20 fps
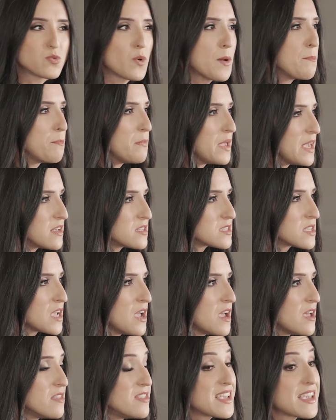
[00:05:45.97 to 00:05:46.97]
what makes
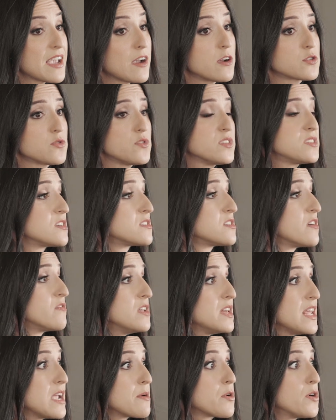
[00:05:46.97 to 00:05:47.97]
the characteristics of
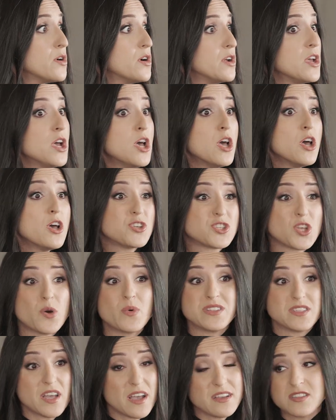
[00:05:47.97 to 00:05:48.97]
the neighborhood so
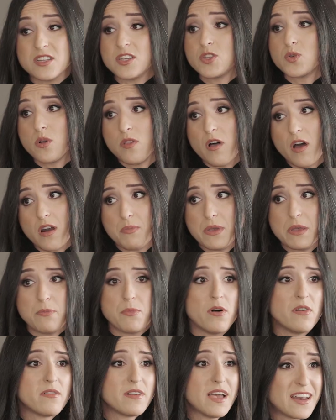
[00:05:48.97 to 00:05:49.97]
enticing to a lot of
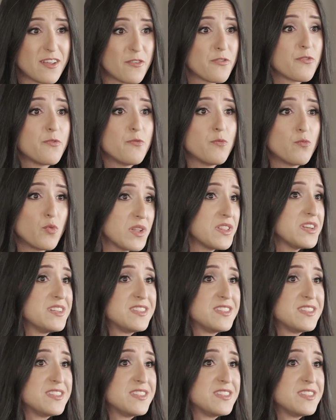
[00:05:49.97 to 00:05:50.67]
people, and it really